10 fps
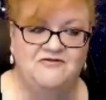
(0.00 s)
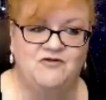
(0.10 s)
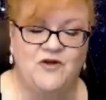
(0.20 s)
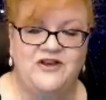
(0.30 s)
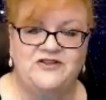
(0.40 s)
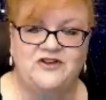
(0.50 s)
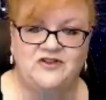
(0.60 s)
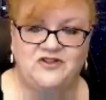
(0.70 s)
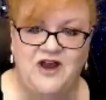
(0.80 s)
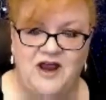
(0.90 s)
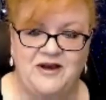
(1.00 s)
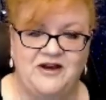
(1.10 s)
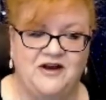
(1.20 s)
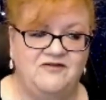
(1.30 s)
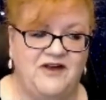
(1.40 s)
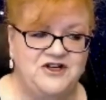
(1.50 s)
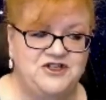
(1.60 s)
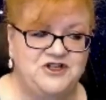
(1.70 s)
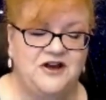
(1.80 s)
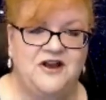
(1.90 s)
for this Stayman
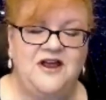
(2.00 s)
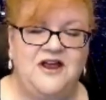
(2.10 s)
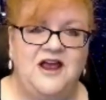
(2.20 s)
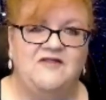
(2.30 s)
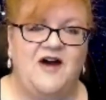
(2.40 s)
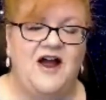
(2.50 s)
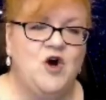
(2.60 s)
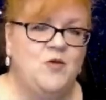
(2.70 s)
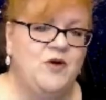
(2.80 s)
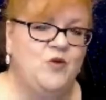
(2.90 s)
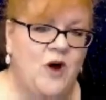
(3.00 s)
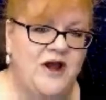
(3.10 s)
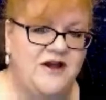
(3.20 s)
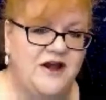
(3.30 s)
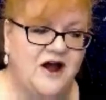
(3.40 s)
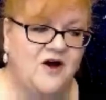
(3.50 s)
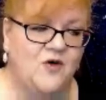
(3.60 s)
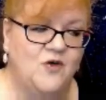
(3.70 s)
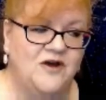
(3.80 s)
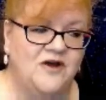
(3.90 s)
convention. If I open 1
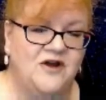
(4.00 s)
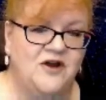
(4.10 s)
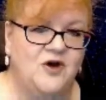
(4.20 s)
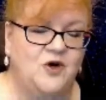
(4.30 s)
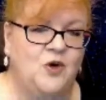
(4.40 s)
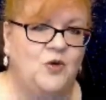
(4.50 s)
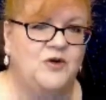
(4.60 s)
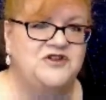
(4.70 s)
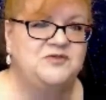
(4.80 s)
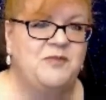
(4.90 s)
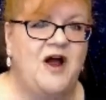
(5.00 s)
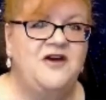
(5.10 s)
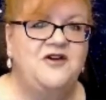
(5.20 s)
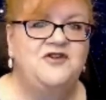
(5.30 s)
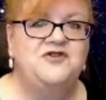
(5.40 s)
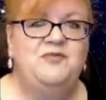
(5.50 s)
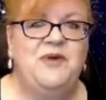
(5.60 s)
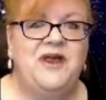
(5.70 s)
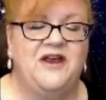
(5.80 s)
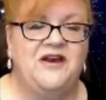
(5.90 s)
no, responder's
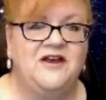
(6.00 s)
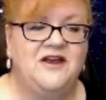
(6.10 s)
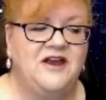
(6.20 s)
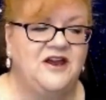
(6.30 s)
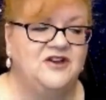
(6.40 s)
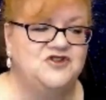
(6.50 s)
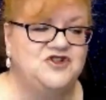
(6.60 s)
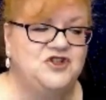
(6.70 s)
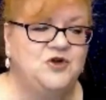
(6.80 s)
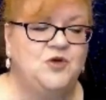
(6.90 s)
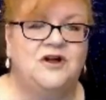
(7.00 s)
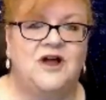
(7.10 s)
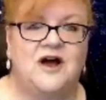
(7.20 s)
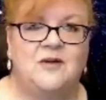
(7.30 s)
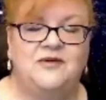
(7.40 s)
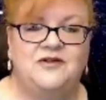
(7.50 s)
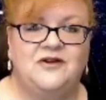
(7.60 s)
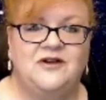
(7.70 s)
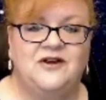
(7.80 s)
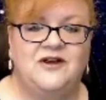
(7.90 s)
bid is 2
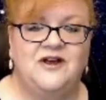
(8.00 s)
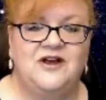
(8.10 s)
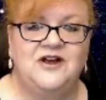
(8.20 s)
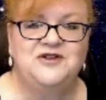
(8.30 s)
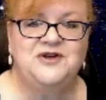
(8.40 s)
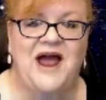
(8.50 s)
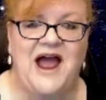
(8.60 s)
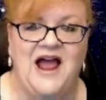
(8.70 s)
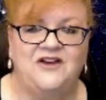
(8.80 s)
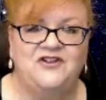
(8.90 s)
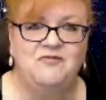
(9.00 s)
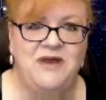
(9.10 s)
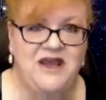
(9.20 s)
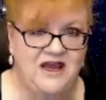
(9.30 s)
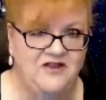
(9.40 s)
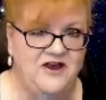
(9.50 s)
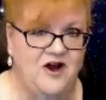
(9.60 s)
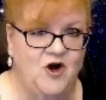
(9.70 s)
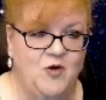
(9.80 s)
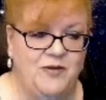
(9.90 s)
clubs to ask me, the
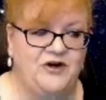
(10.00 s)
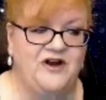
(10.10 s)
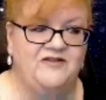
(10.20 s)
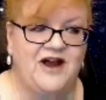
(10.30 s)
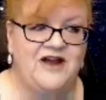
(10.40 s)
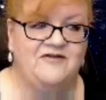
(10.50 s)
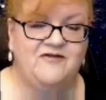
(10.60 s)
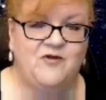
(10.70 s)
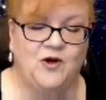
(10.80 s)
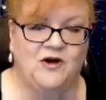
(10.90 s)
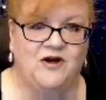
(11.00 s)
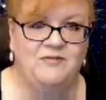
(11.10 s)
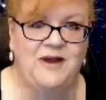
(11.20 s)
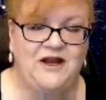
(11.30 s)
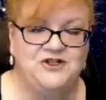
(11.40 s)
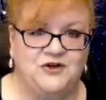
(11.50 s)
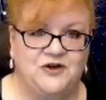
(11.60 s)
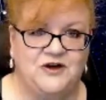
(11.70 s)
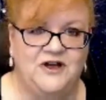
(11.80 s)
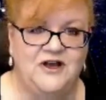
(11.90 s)
opener, if I have a 4-card major.
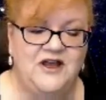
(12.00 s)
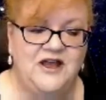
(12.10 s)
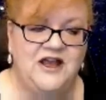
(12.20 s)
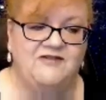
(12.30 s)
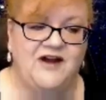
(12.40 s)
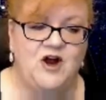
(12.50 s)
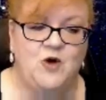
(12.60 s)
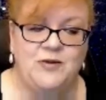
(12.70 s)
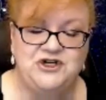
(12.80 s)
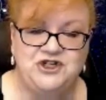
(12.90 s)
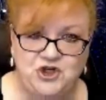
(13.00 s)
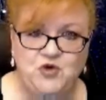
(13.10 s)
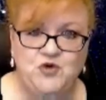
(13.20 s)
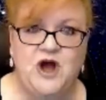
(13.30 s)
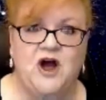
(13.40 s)
If I open 2